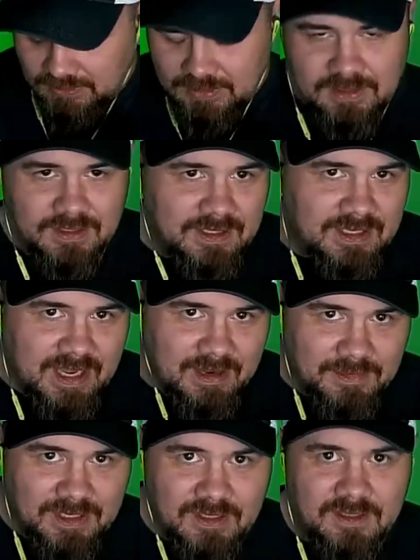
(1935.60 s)
the
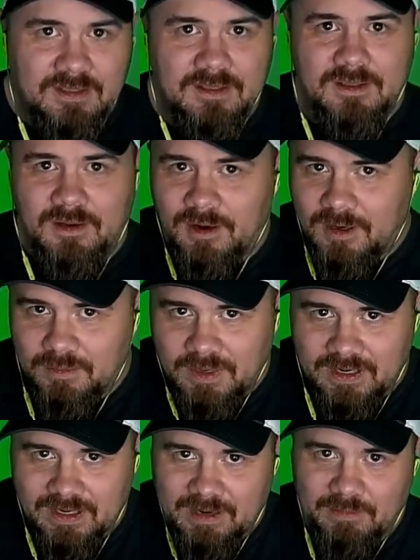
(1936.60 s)
gaming, the
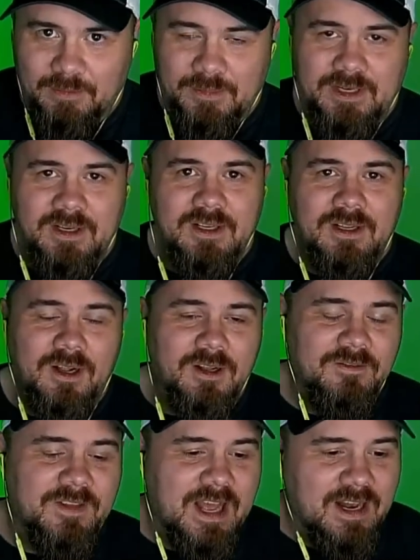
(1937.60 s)
hardware enablement, all
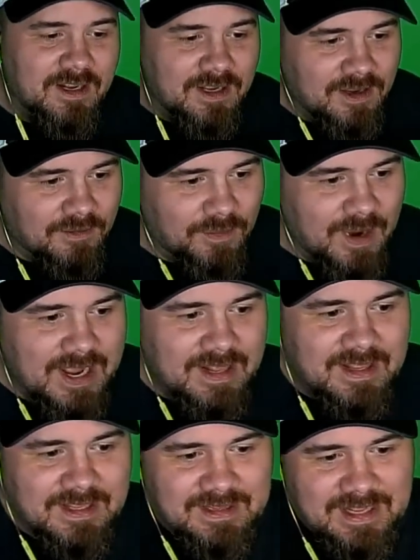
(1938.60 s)
of that, of why I
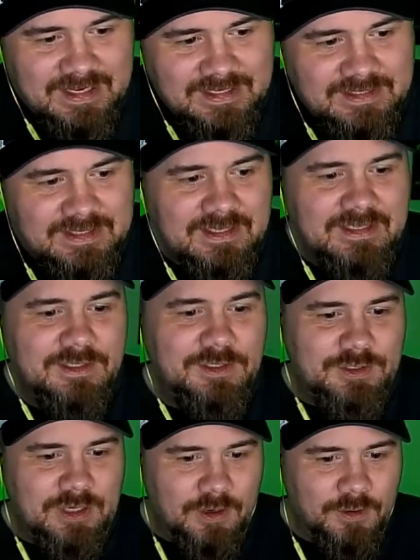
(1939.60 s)
think that's
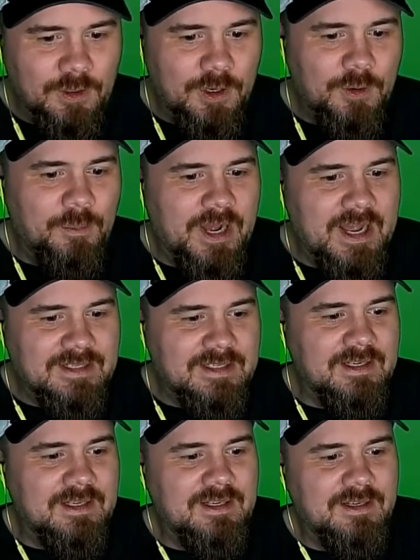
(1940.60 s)
so. But
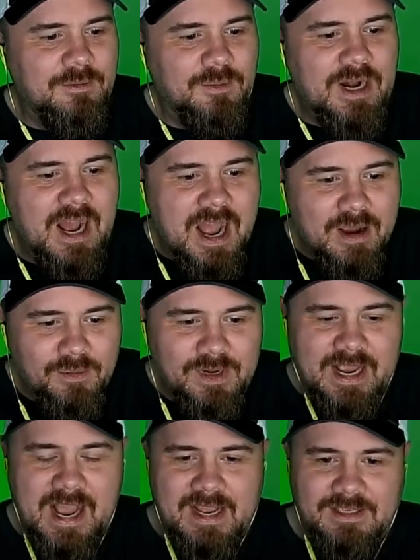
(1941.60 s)
what I
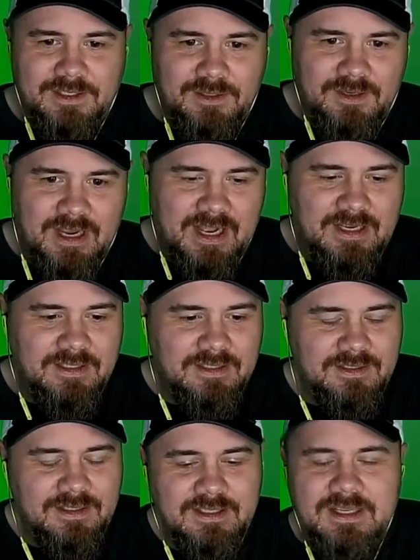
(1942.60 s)
want to ask you
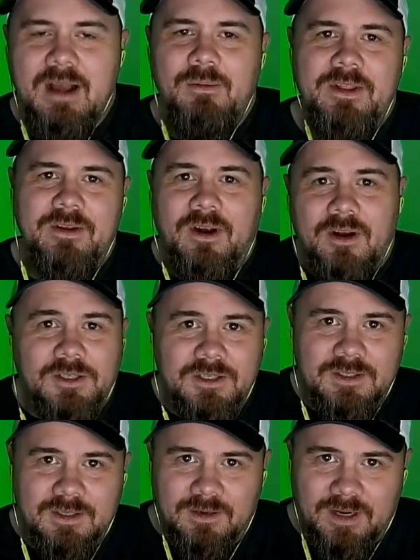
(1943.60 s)
guys is not whether Arch
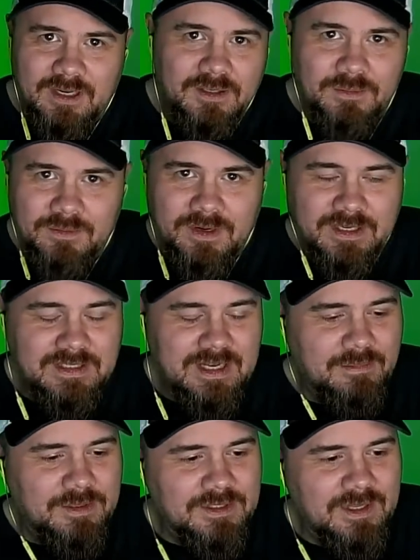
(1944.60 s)
is the greatest. We've already
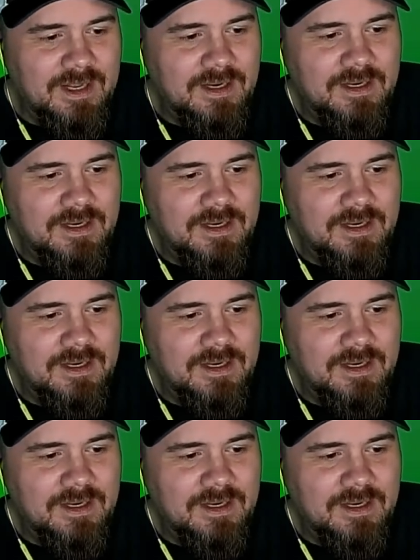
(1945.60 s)
established that.